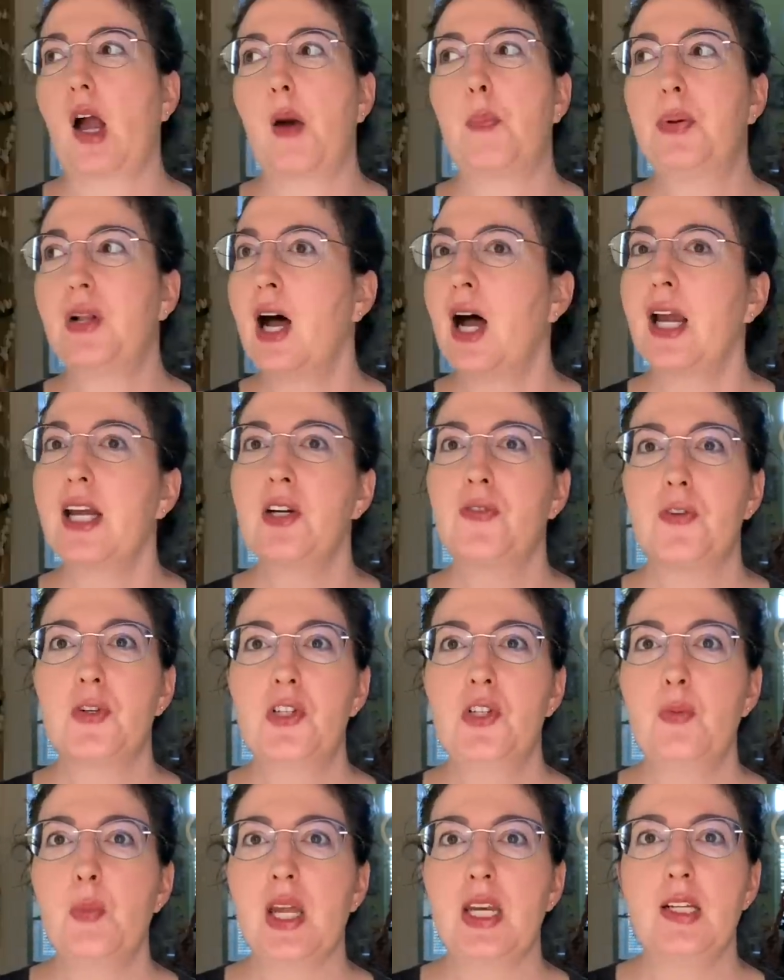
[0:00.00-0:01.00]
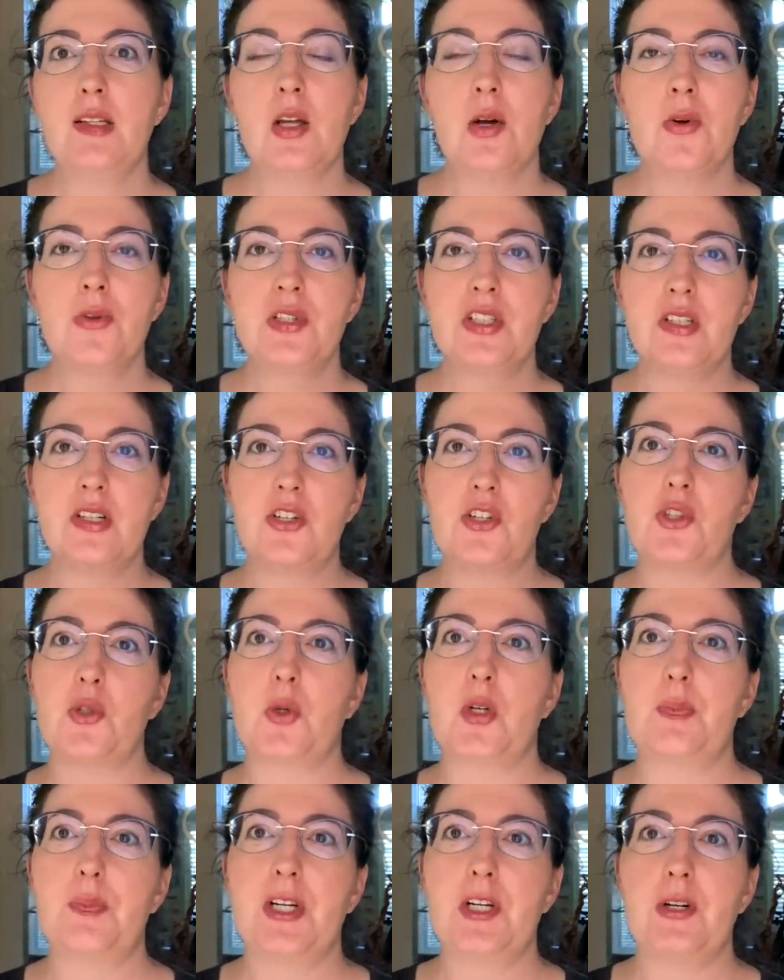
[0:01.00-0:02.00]
applying for too many loans in a
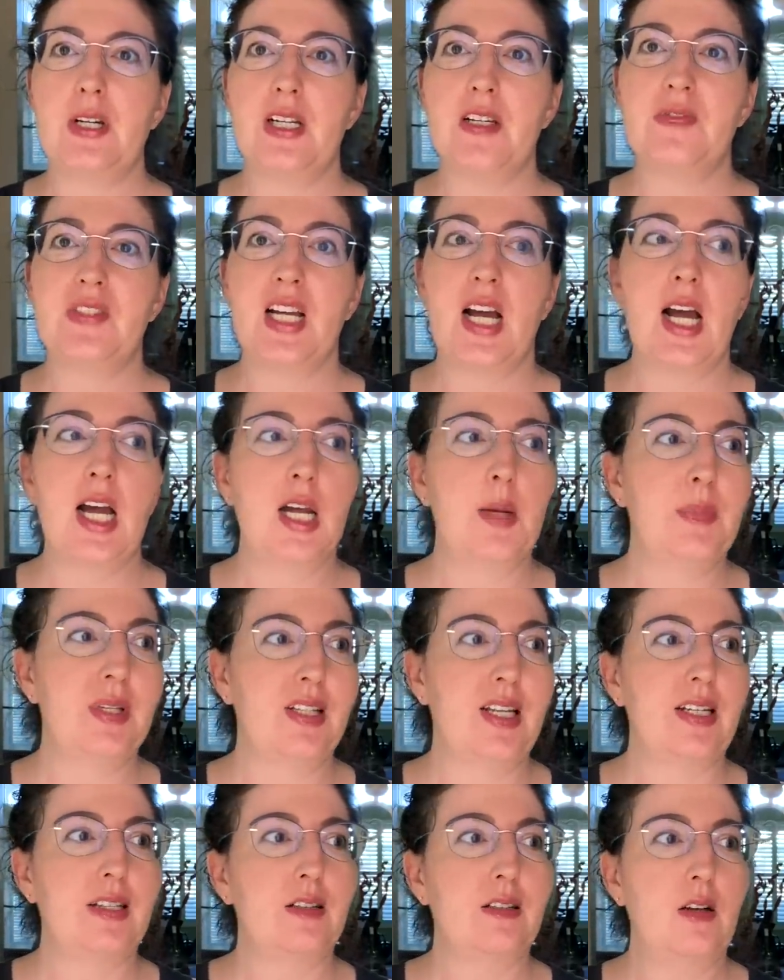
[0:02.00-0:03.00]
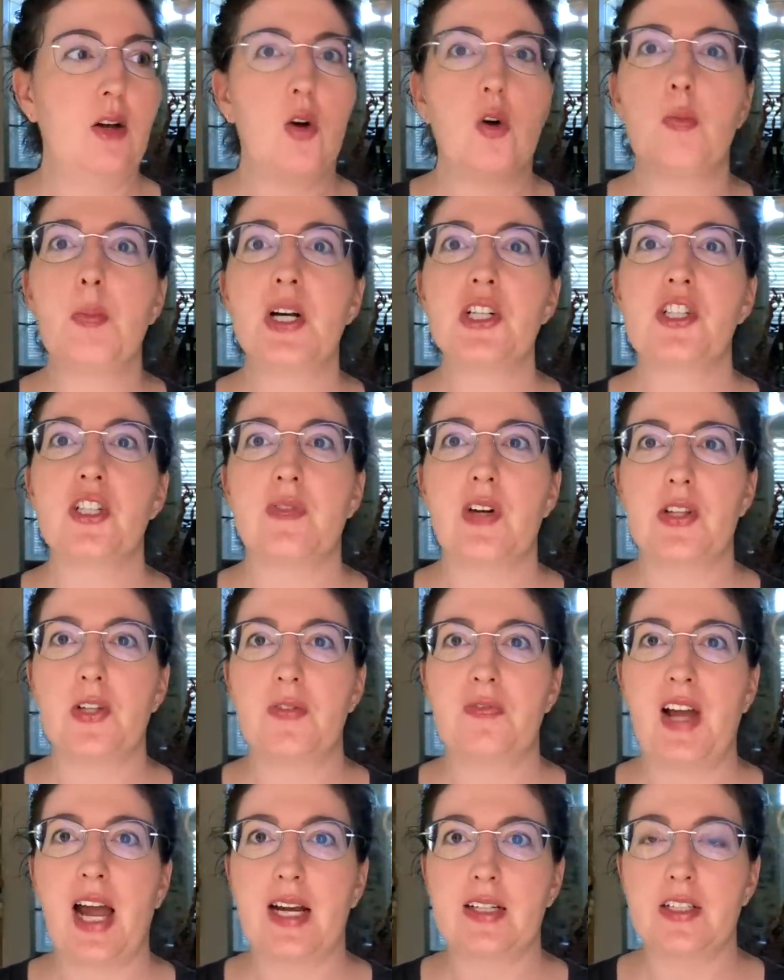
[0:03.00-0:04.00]
short period of time, and like a whole bunch of other
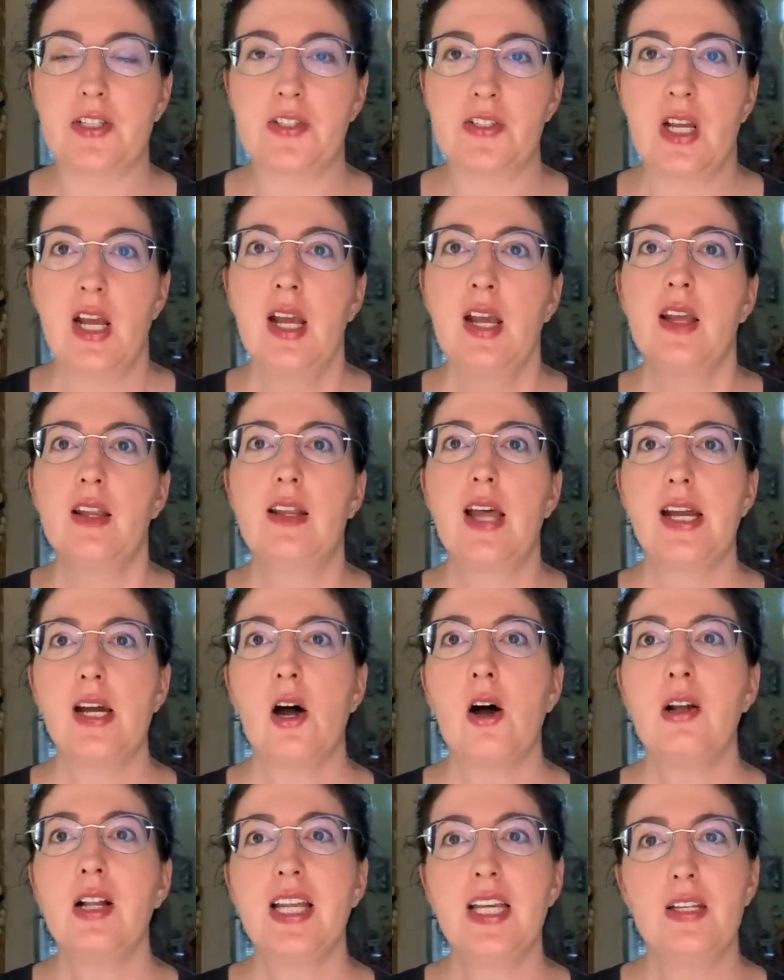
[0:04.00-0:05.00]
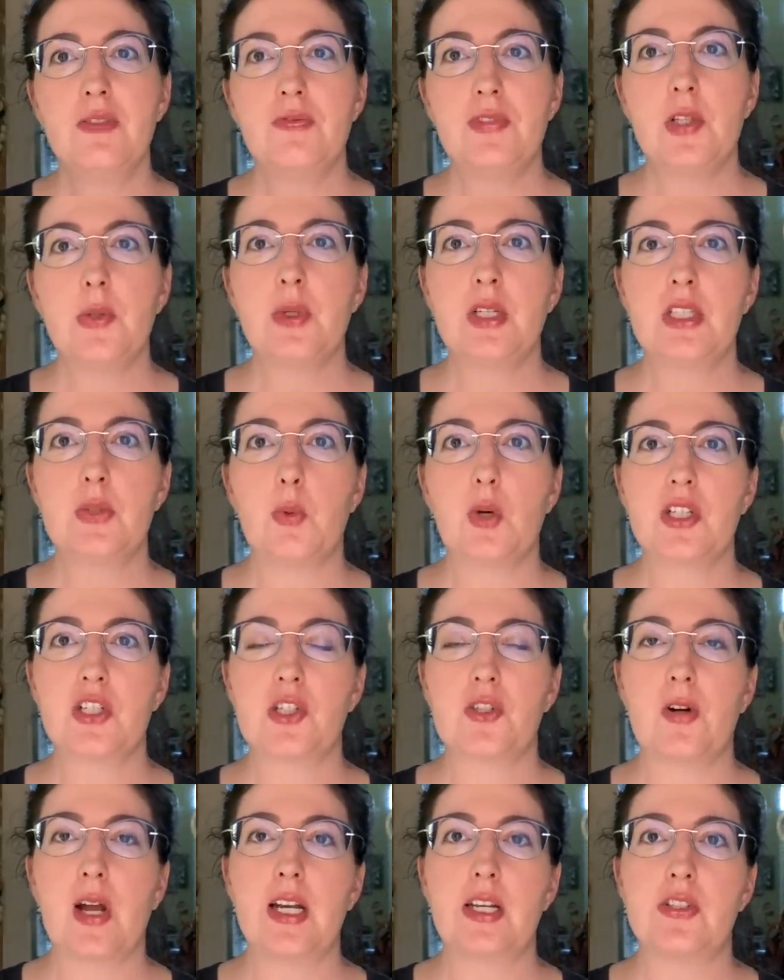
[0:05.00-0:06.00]
factors, they all influence one's
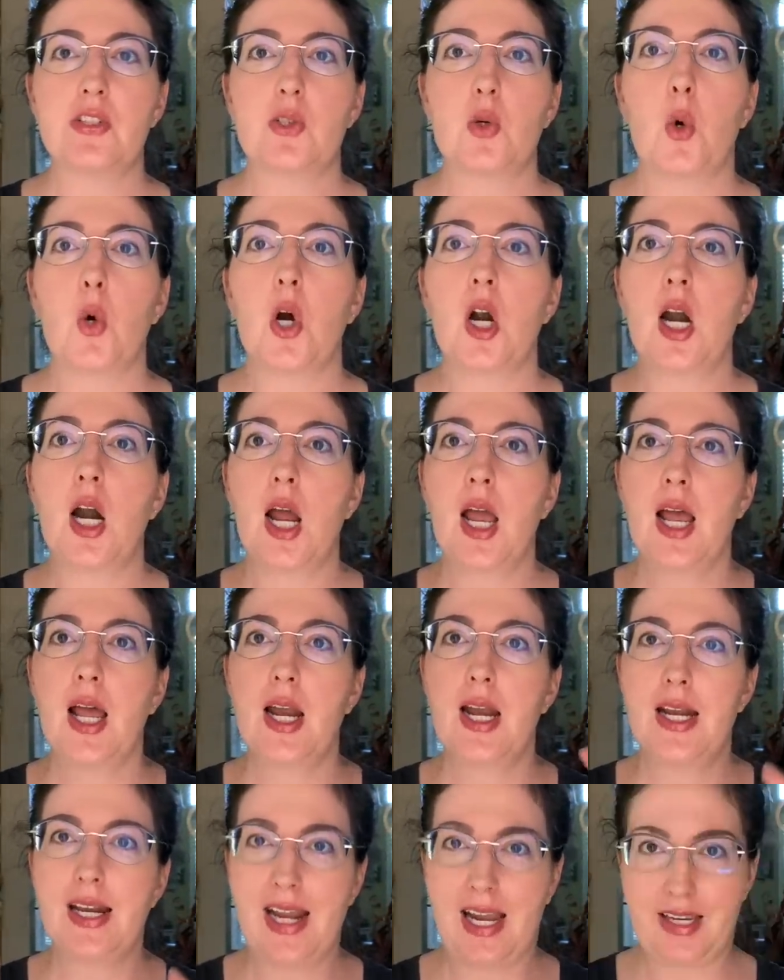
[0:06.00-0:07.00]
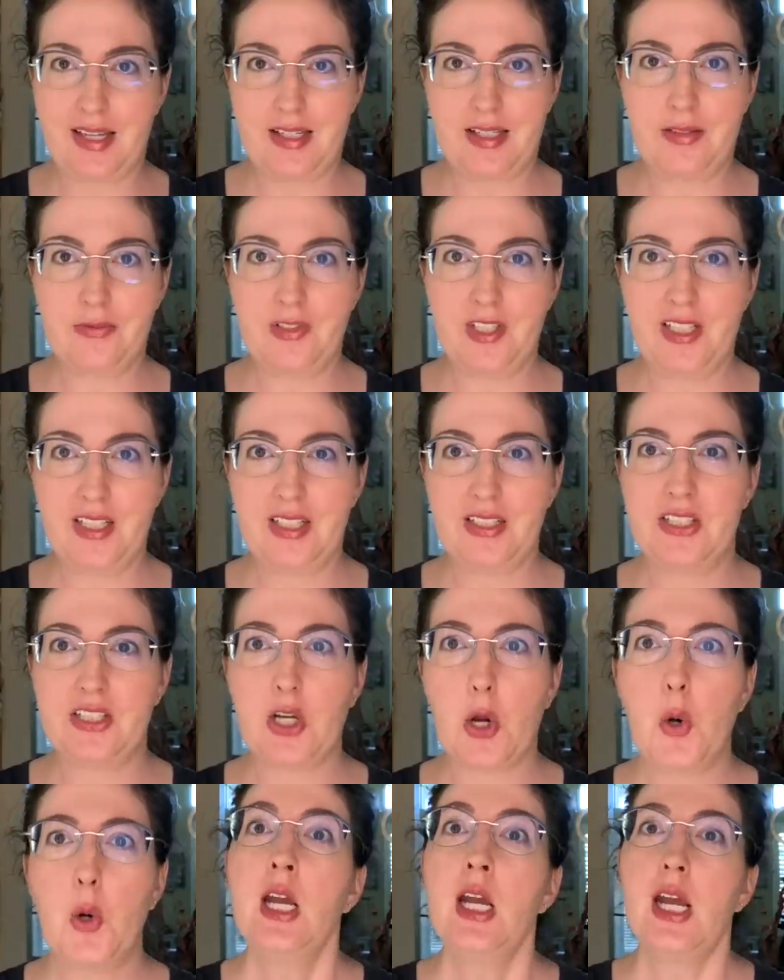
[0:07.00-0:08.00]
credit score negatively.
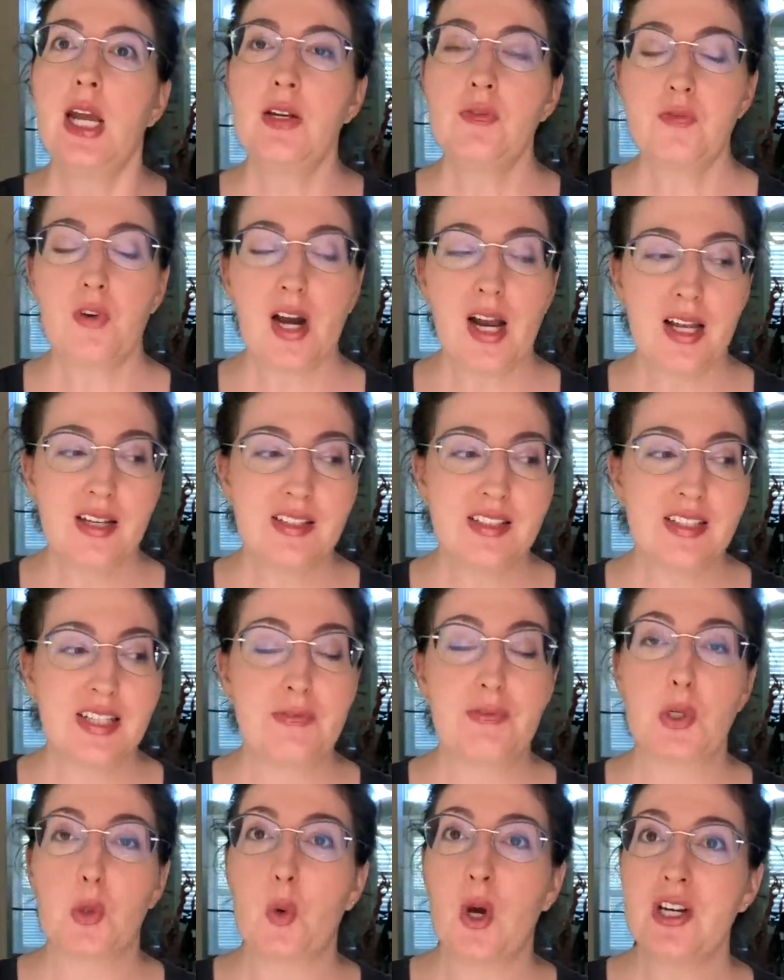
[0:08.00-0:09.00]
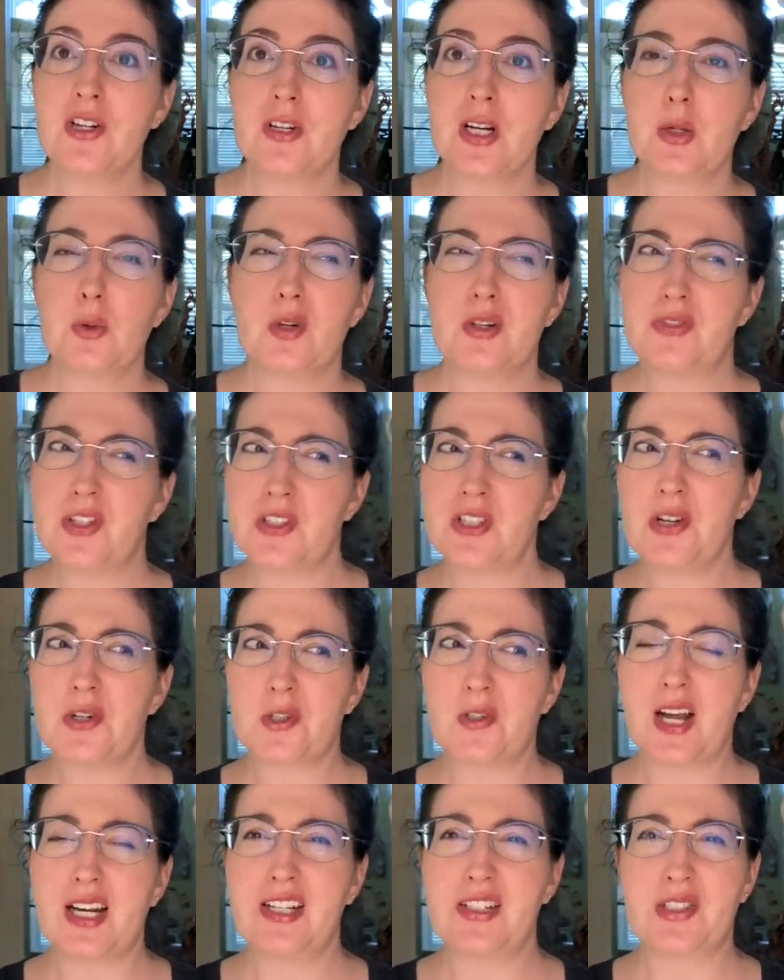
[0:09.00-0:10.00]
So in France, if you're wondering, well, if there's no
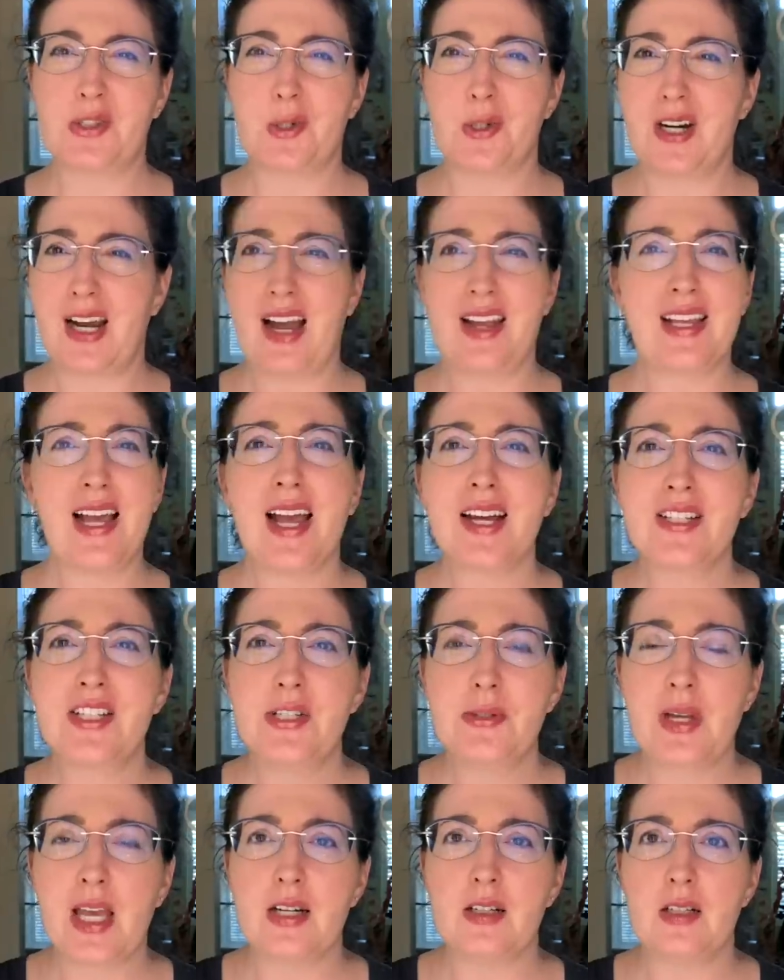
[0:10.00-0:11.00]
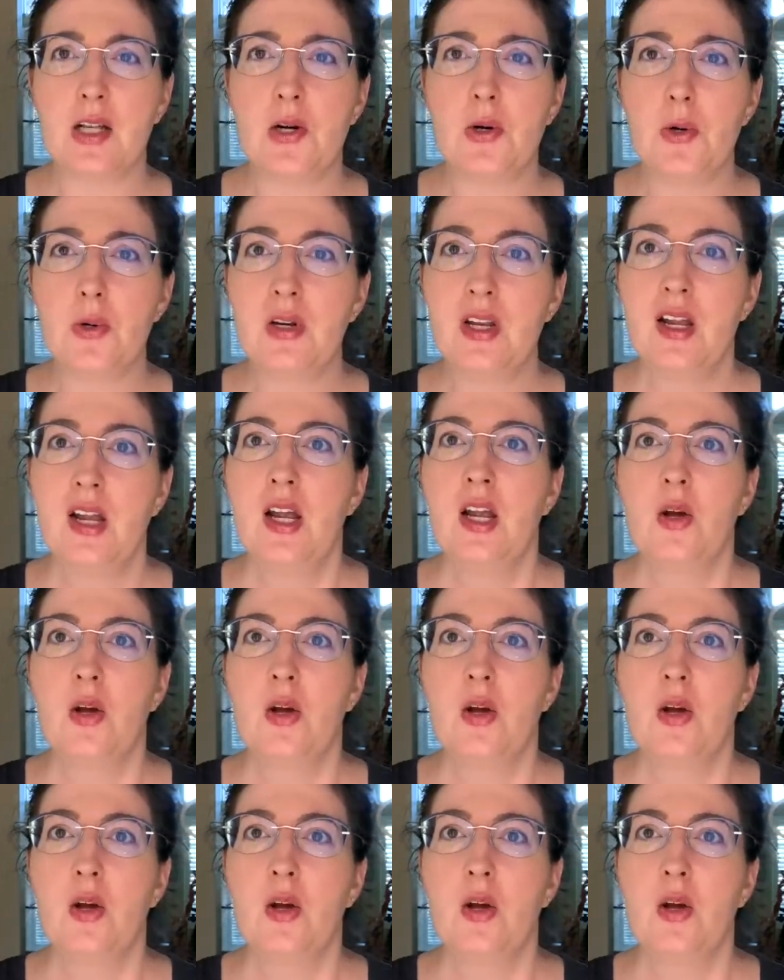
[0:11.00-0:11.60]
credit score, how the heck do you get a loan?